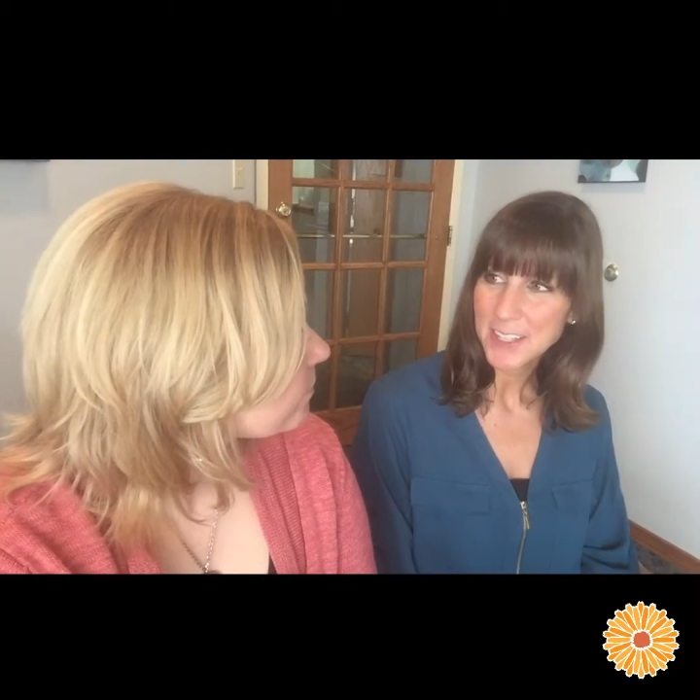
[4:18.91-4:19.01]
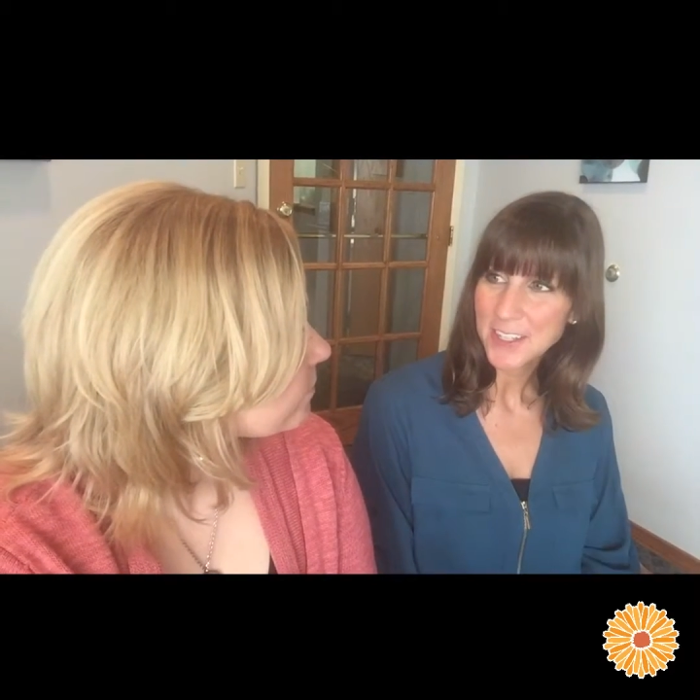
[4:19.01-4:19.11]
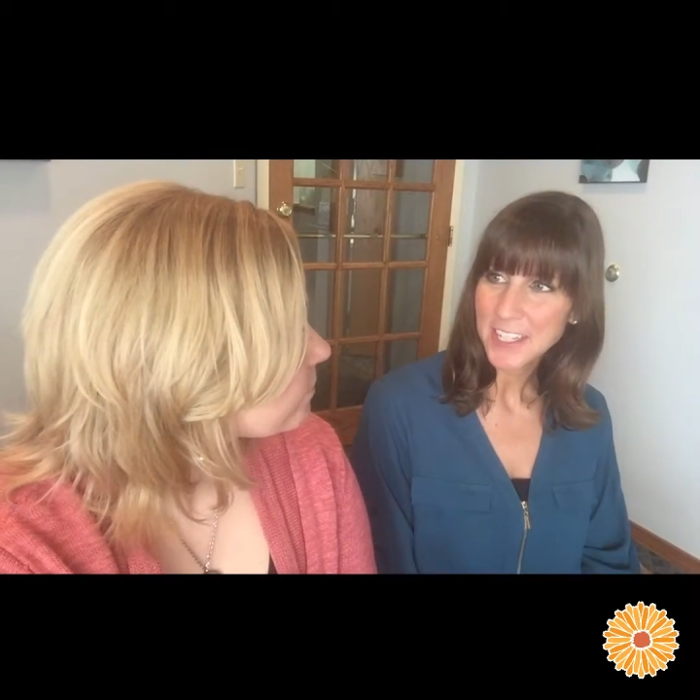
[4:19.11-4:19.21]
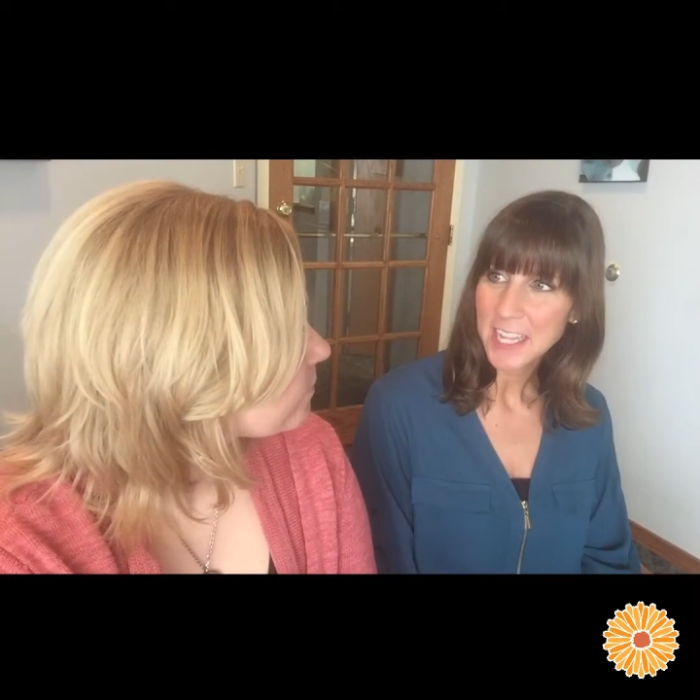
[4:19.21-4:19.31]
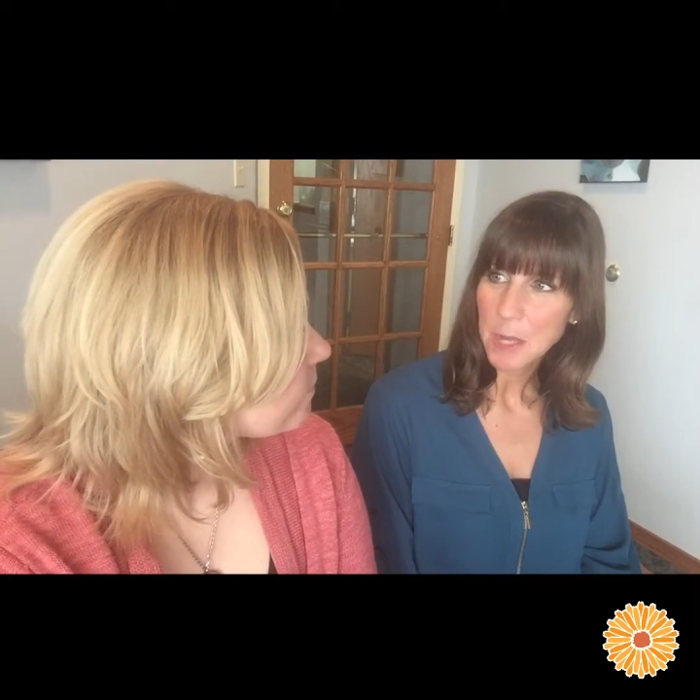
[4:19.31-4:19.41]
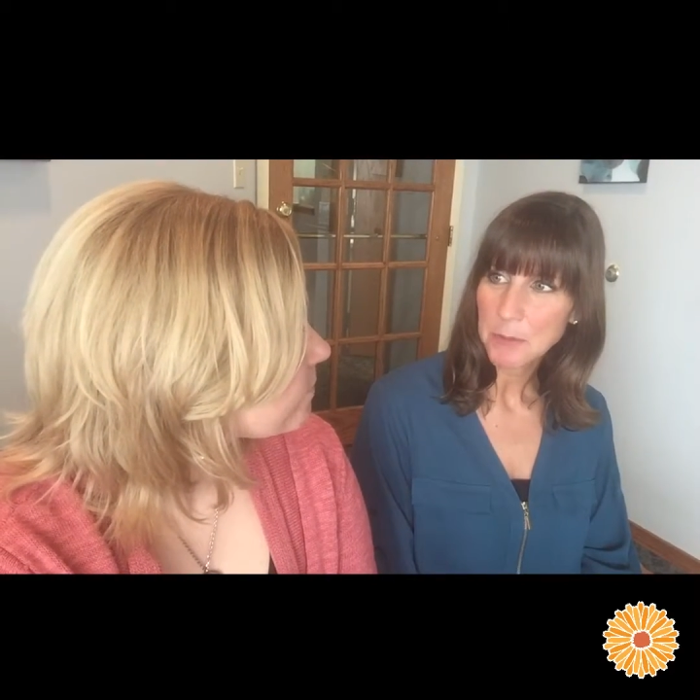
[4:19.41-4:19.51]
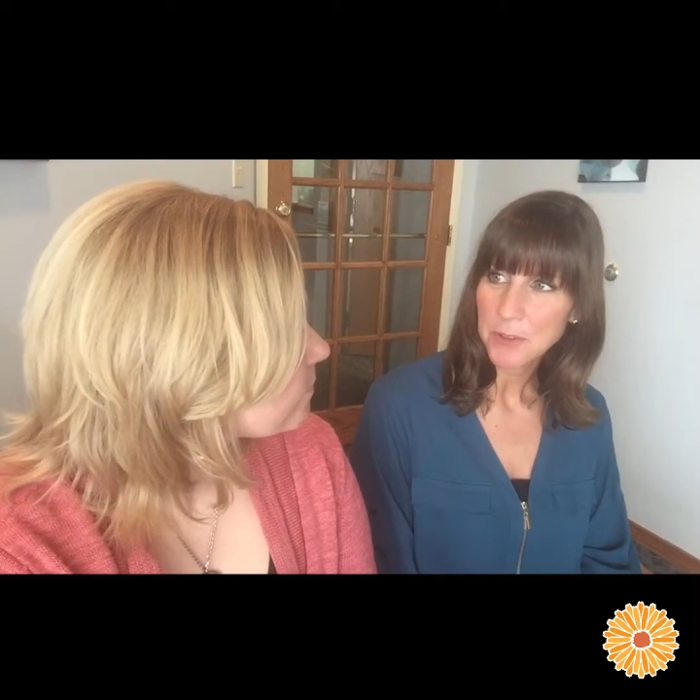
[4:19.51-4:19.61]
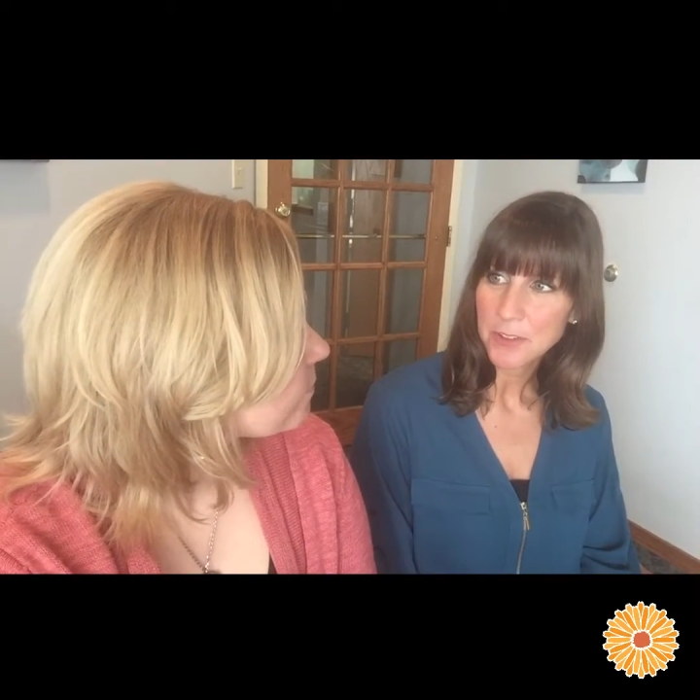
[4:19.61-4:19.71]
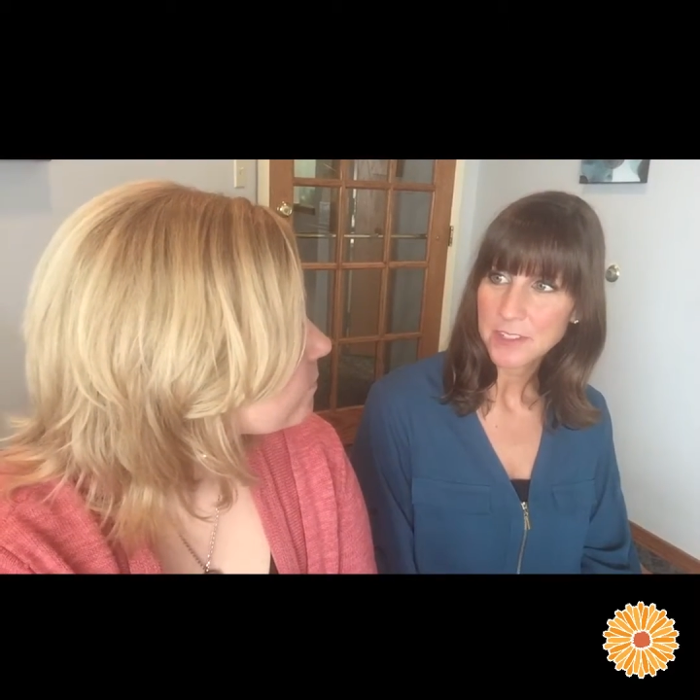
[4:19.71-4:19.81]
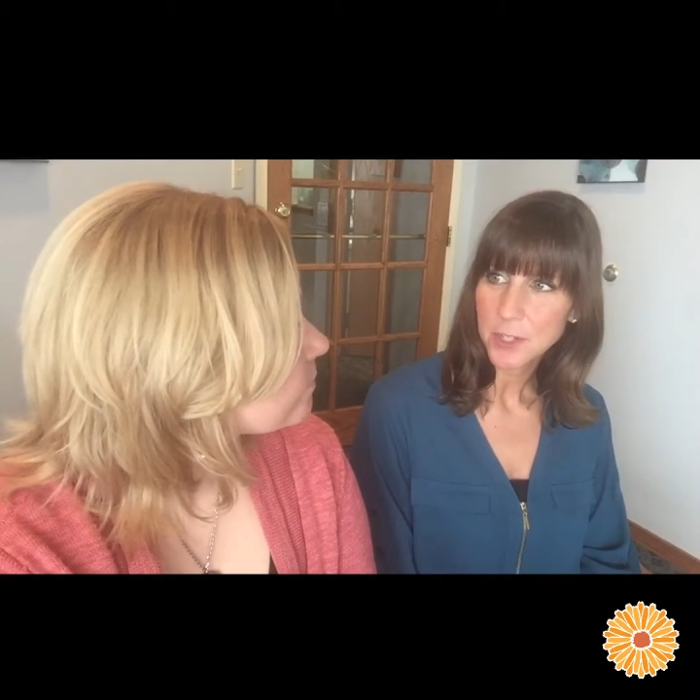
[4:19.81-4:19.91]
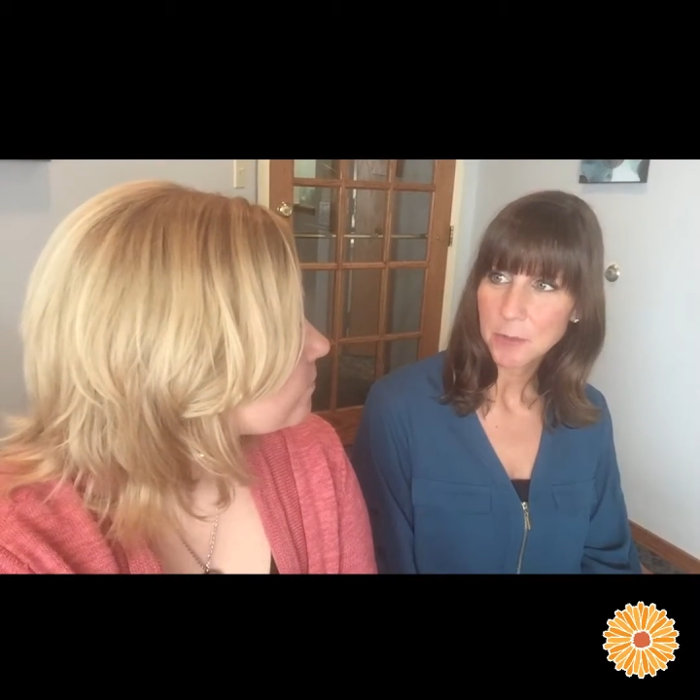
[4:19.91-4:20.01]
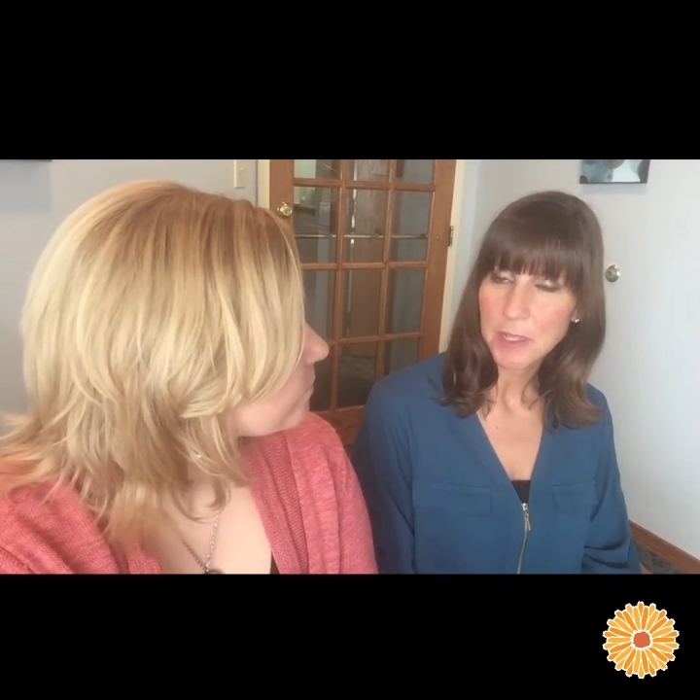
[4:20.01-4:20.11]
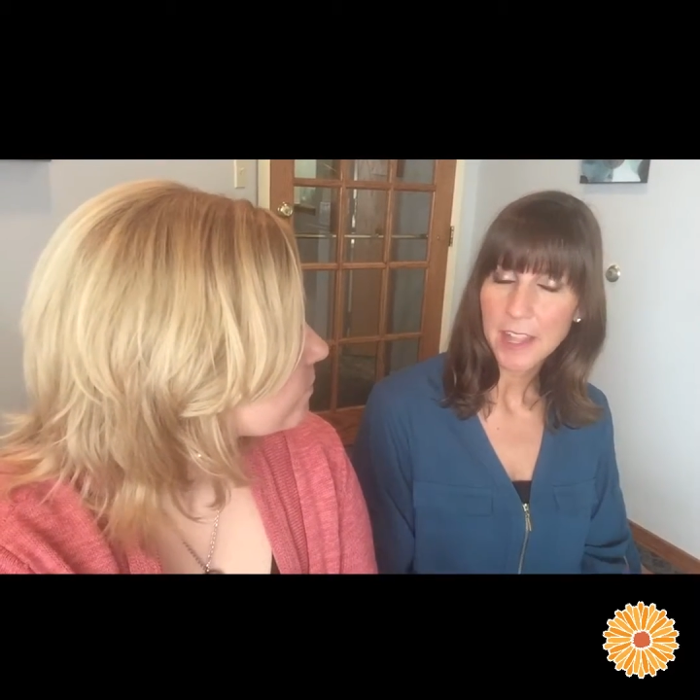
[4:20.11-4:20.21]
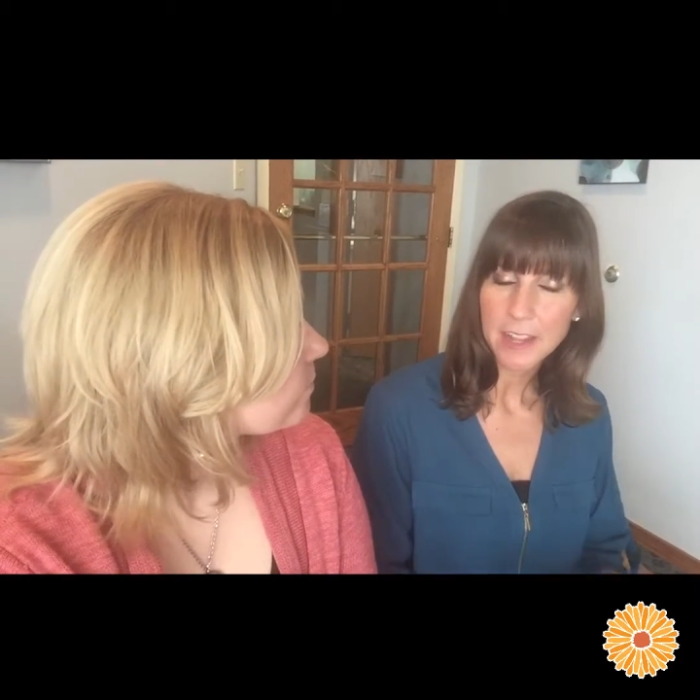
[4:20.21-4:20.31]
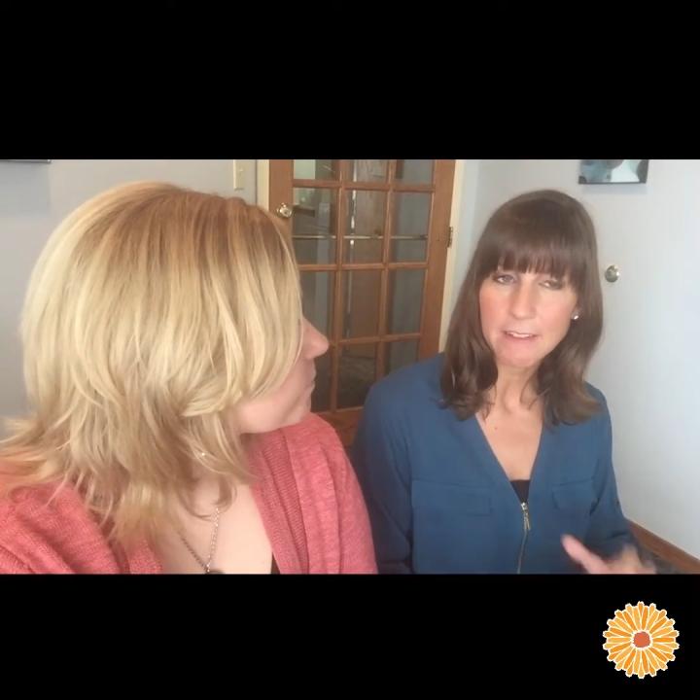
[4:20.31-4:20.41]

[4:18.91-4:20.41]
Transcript: look and help you determine